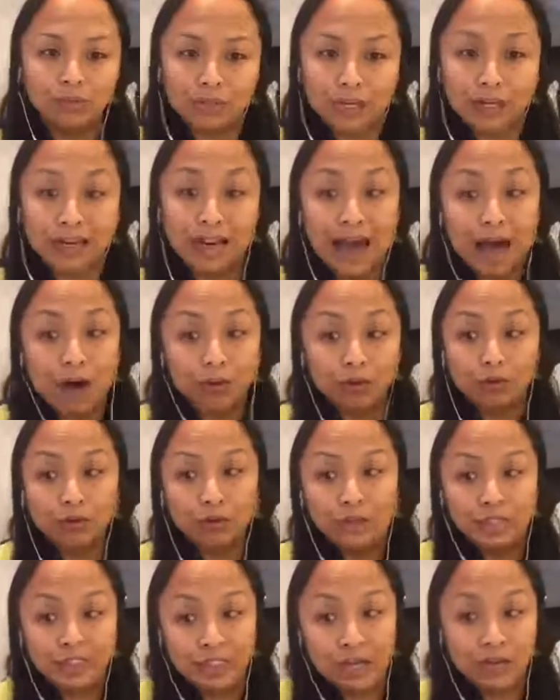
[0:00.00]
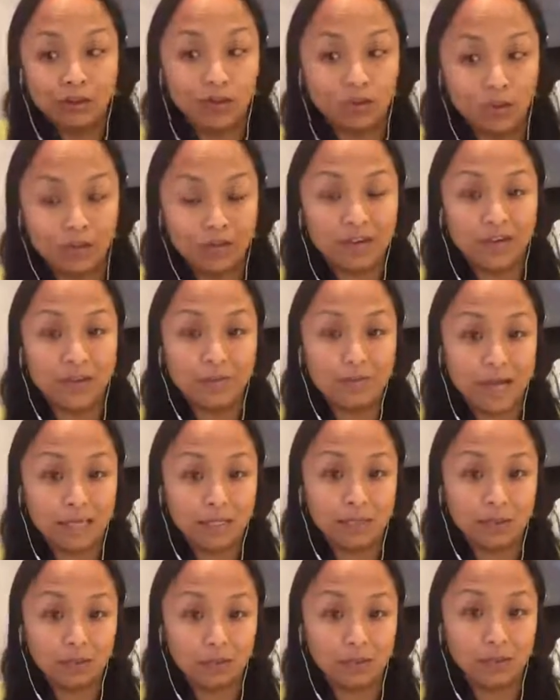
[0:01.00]
allow yourself to live in a
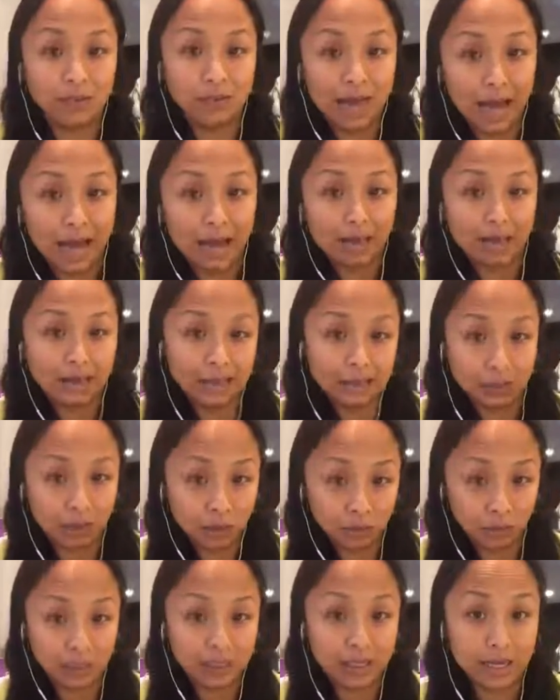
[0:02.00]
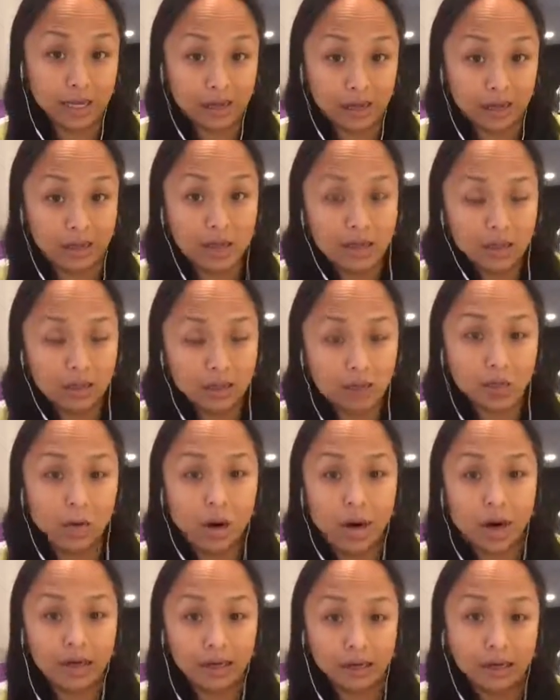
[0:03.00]
messy room, that is to say
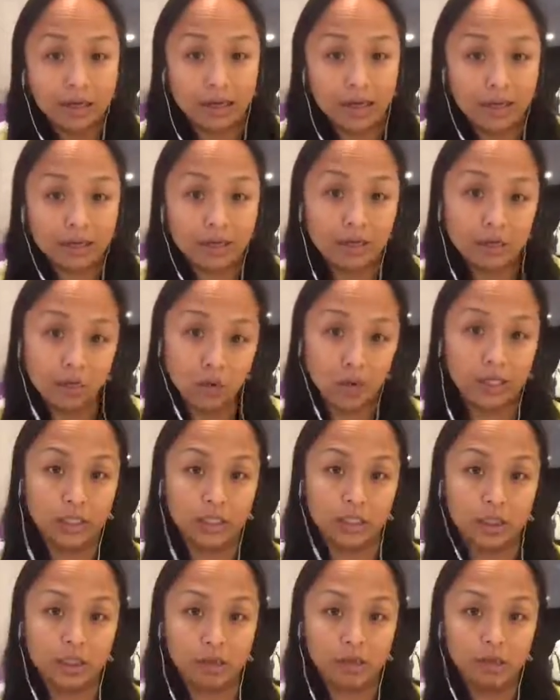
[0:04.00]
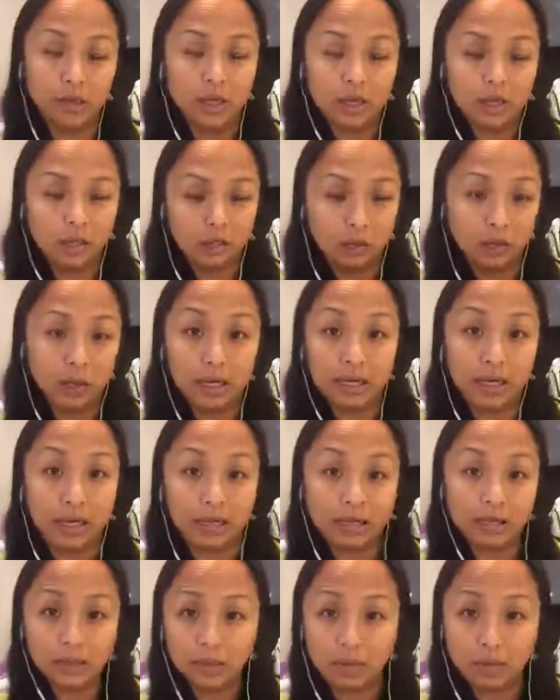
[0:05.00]
you are neglecting your issue. You are
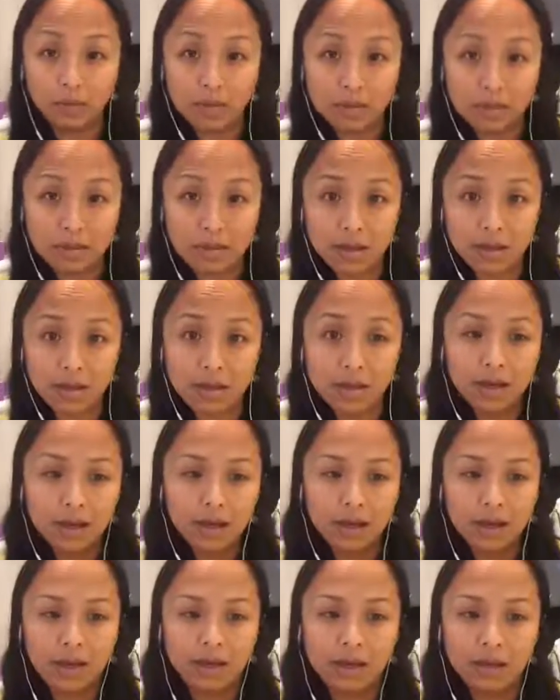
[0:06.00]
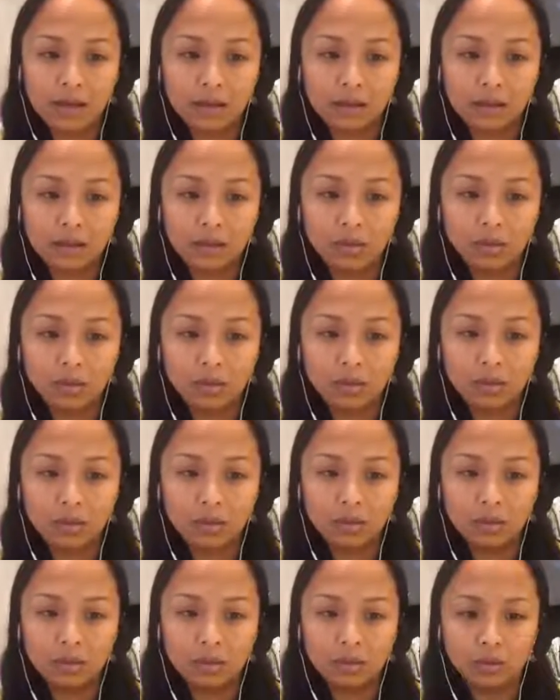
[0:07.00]
not dealing with it. And then
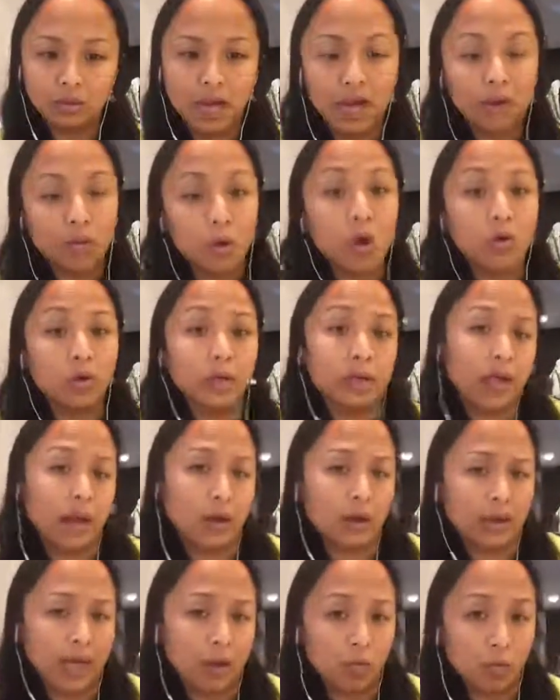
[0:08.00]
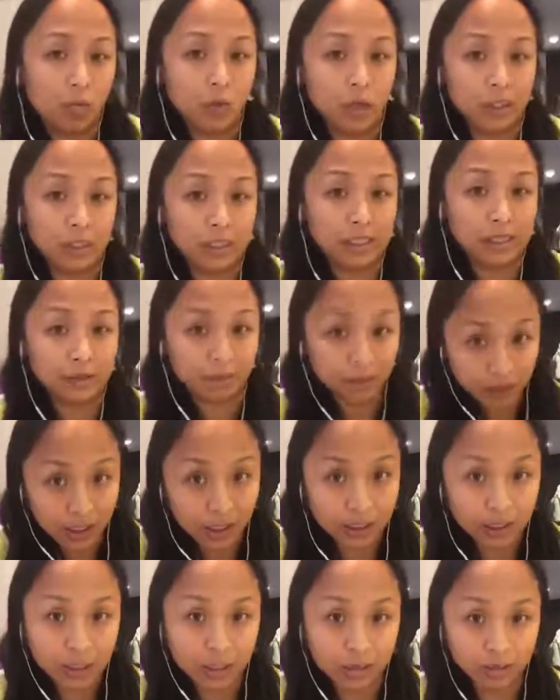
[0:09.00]
that will only get worse if you
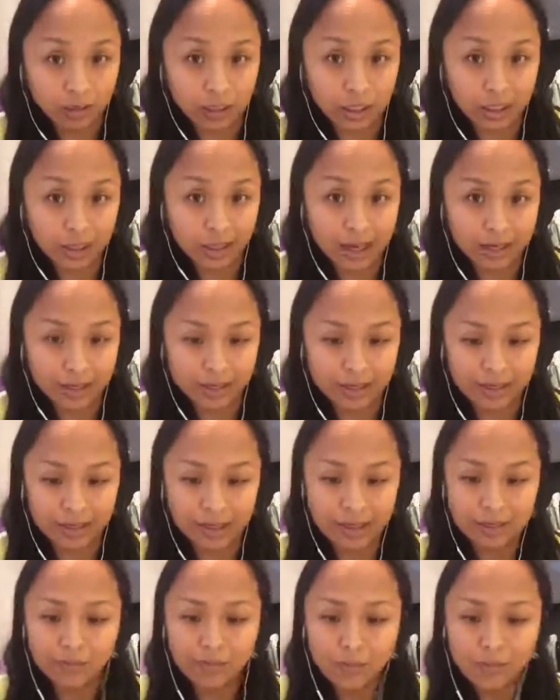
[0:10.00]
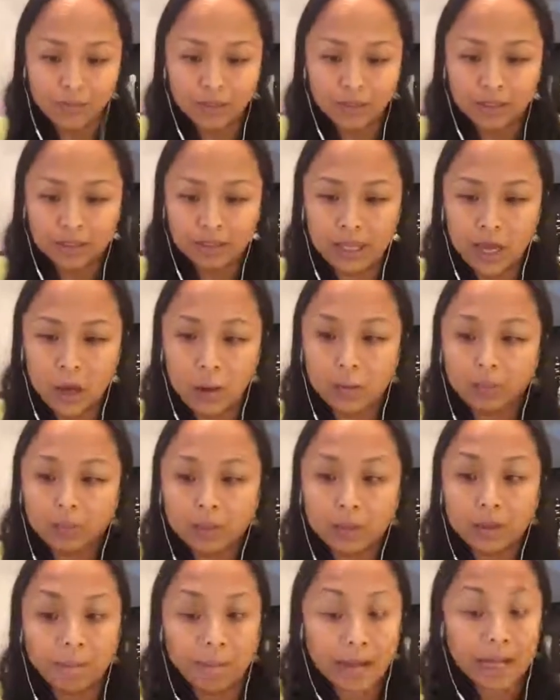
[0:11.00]
continue neglecting it. So
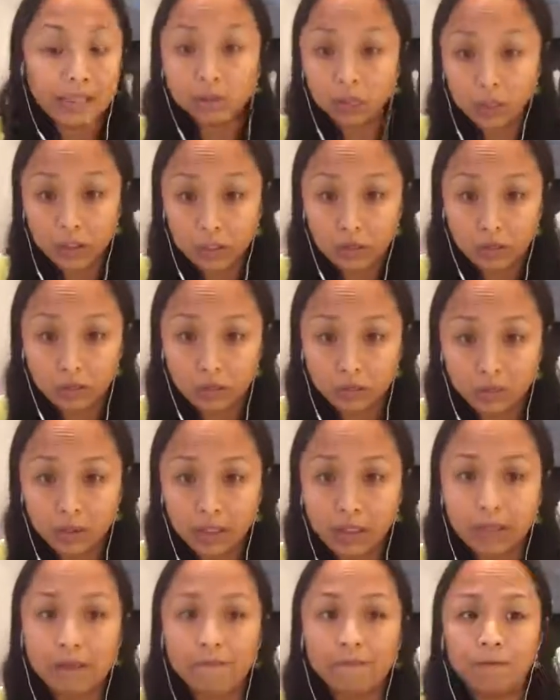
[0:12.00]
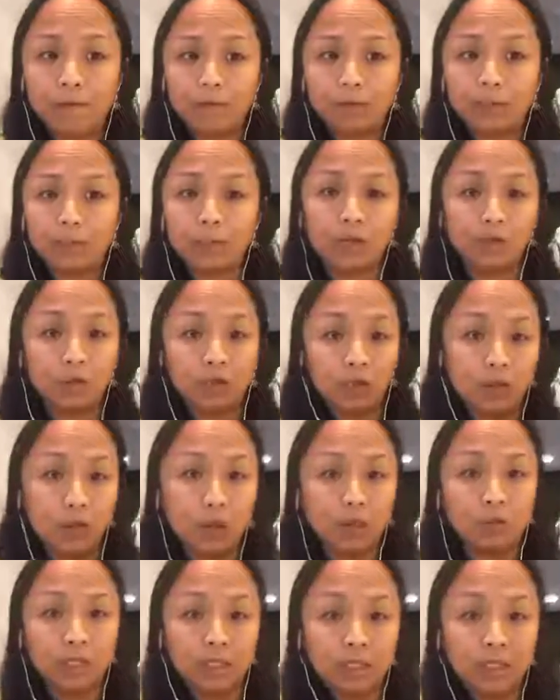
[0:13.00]
the best way to do it, if you start to
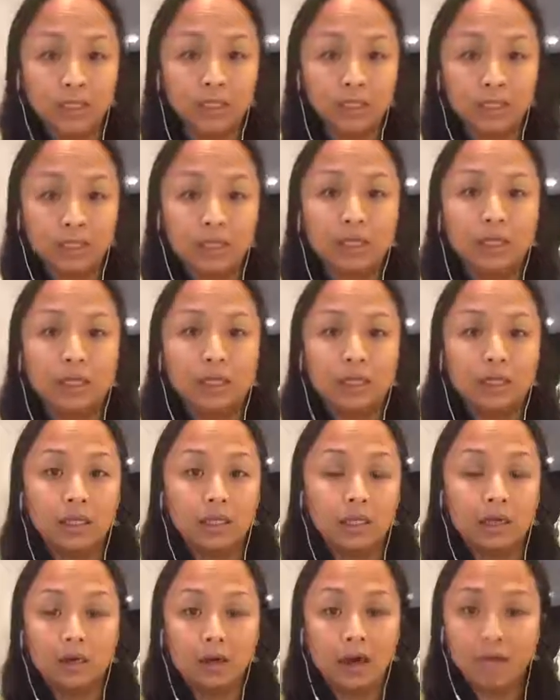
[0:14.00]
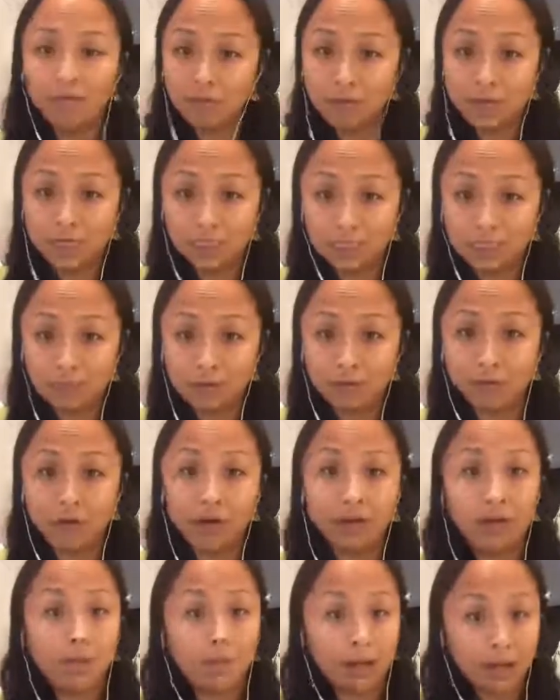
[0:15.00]
notice, you know, everybody's
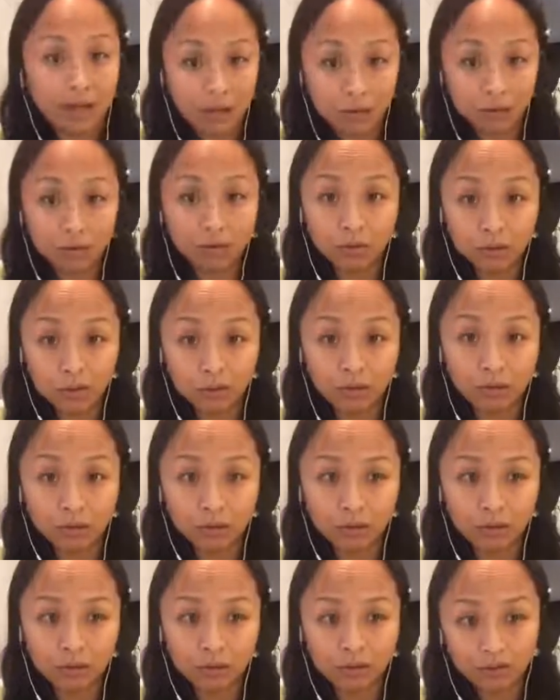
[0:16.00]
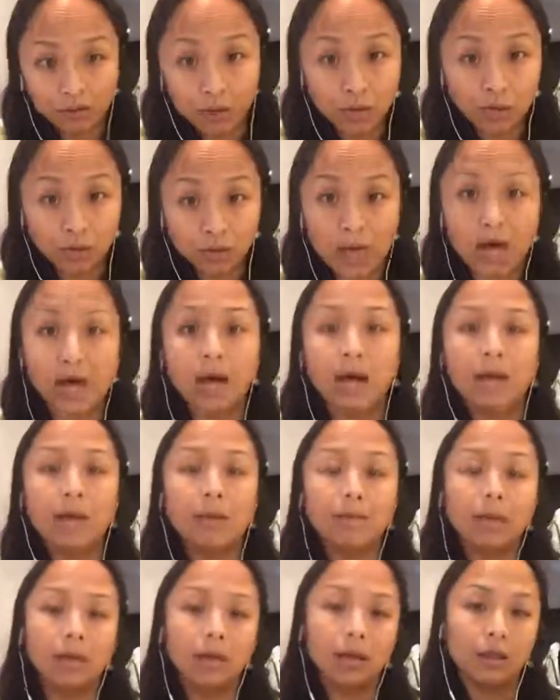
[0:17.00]
different. They might gone through difficult
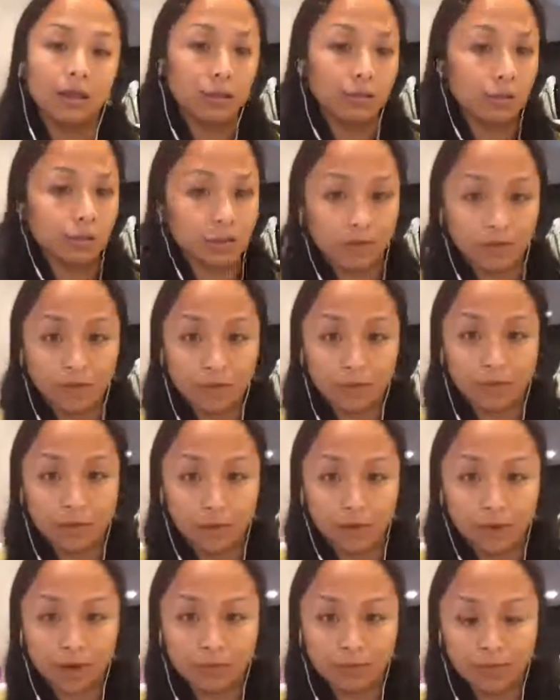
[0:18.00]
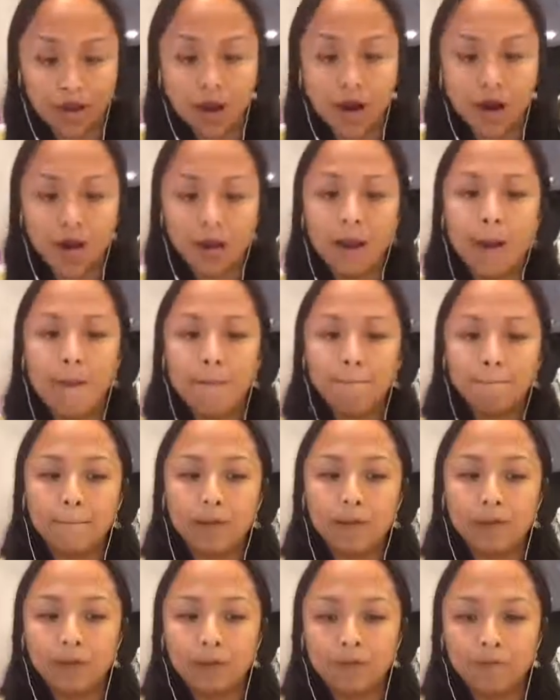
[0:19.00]
time. They might gone through different period of time.
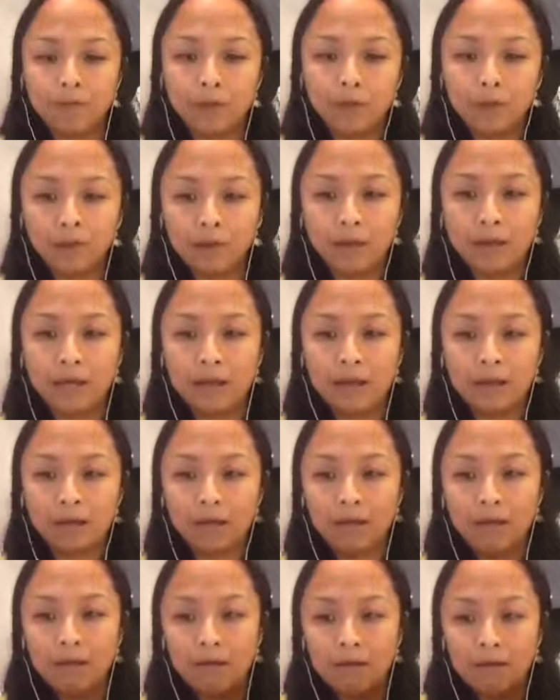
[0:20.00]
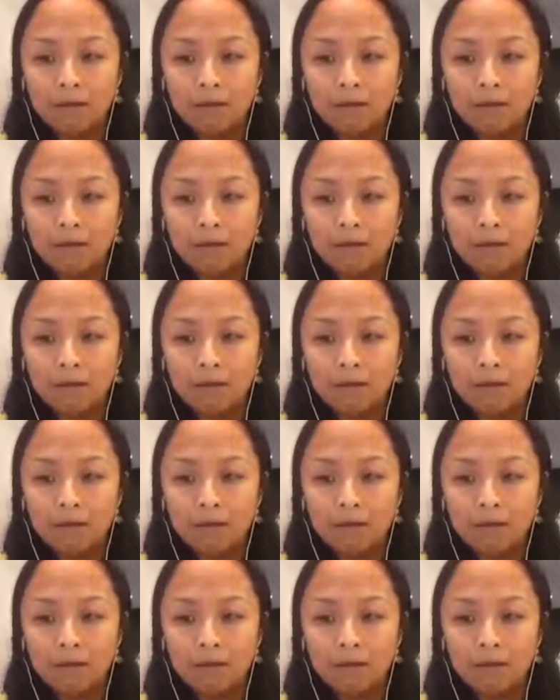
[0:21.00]
But if you can